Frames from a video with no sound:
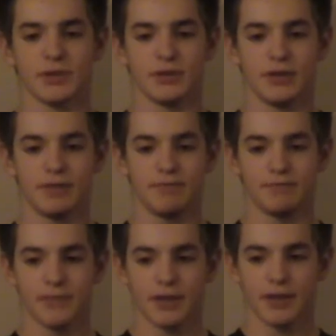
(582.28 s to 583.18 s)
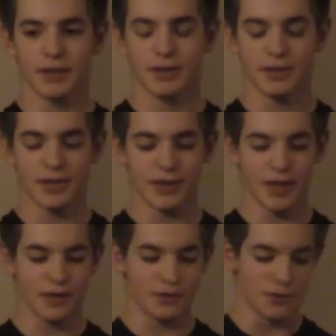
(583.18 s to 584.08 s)
Well, you think
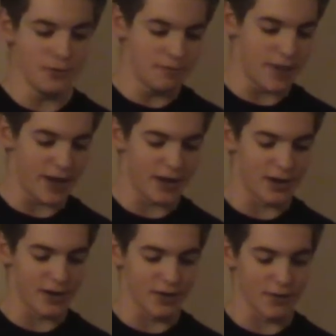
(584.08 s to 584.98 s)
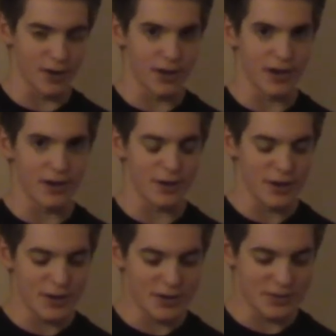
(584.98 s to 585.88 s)
they'd do better than what they're
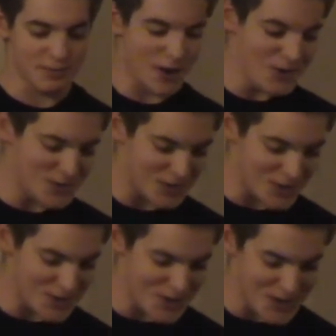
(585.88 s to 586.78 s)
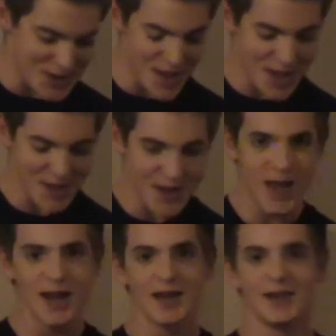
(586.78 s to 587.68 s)
supposed to, and
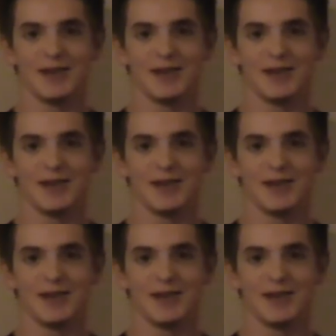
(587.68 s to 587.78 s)
no.